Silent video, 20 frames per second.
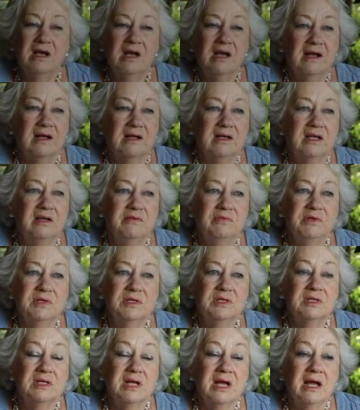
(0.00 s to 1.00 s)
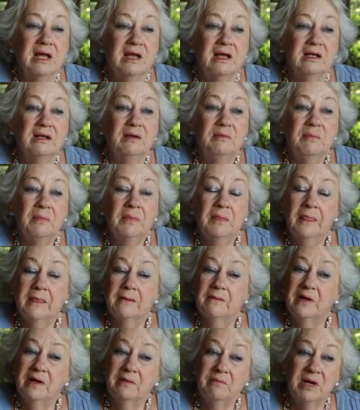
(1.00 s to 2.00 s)
And even today,
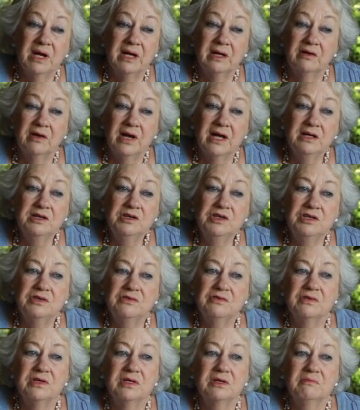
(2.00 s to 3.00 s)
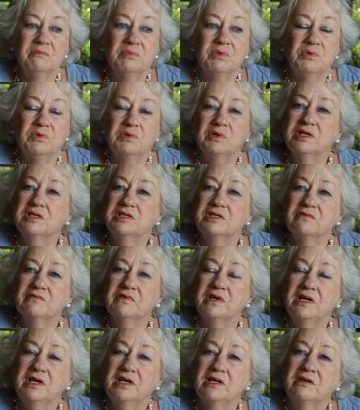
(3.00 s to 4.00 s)
when my grandchildren are born, it's a
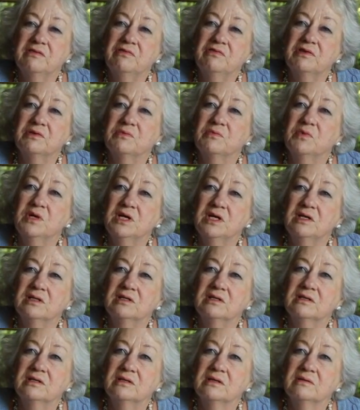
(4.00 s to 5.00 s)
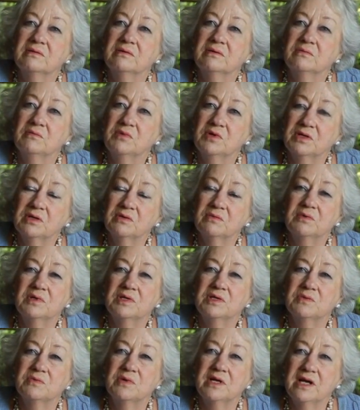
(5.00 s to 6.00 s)
very different world to what it
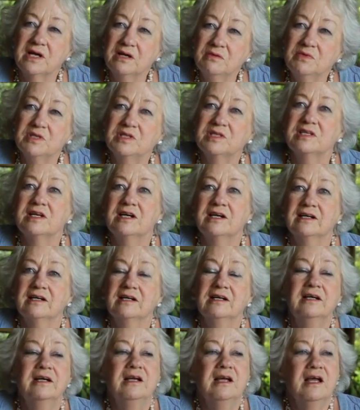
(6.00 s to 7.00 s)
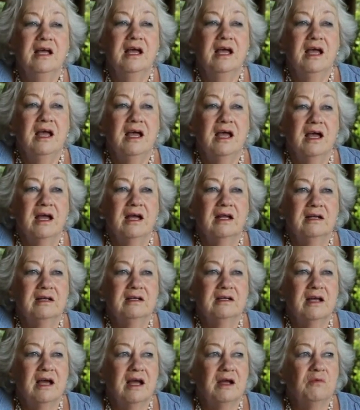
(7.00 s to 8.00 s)
was when I was young.
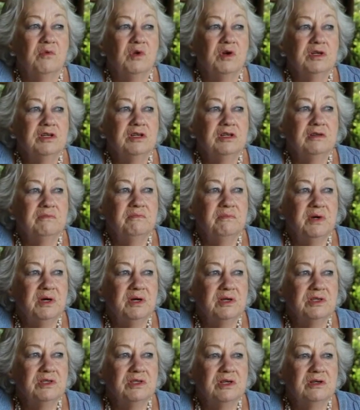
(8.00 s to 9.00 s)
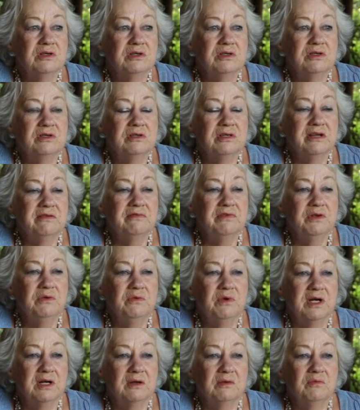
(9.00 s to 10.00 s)
And I wanted to pass on to
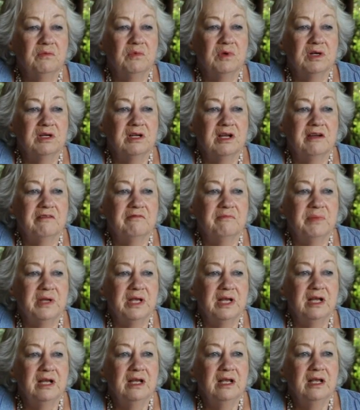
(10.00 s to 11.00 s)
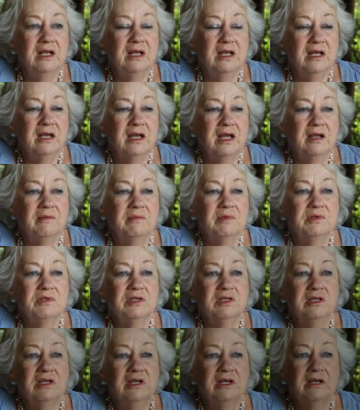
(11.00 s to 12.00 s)
everyone what I've been able to
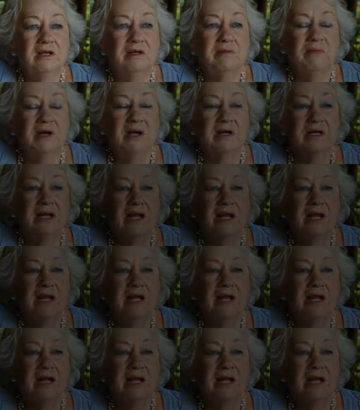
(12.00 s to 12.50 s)
learn about